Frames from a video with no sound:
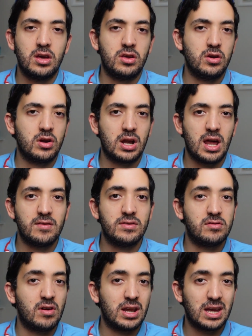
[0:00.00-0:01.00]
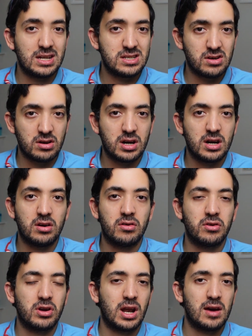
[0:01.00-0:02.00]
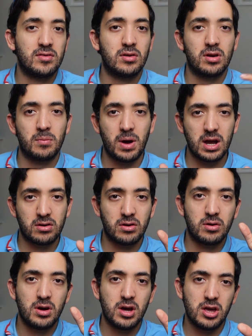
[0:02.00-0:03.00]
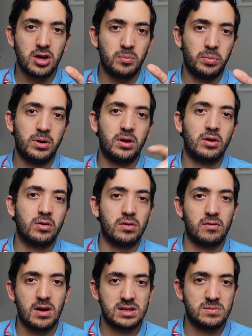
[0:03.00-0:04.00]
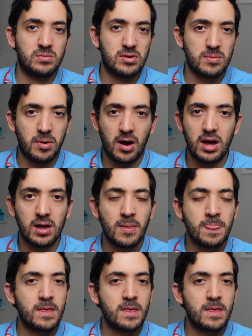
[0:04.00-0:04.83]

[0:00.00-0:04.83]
You can have it running in Docker, or you can have it on a micro computer called a Raspberry Pi.